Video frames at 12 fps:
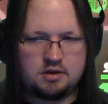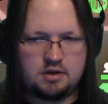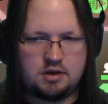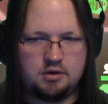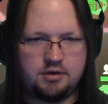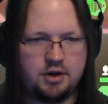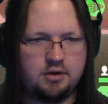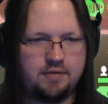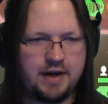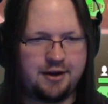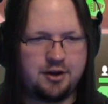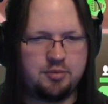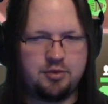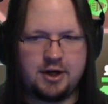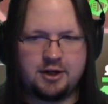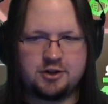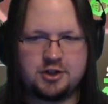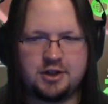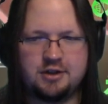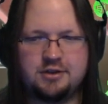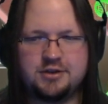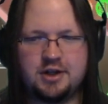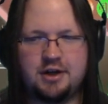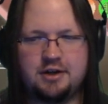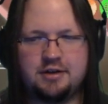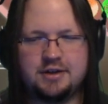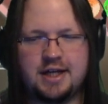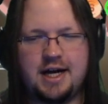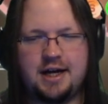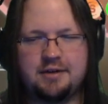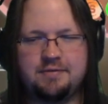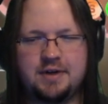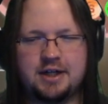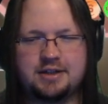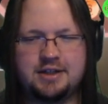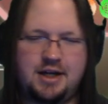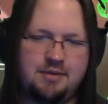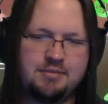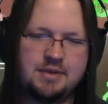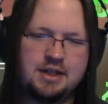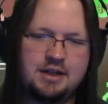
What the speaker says: Oh, no value point in shields? Oh, nah, you fucked up.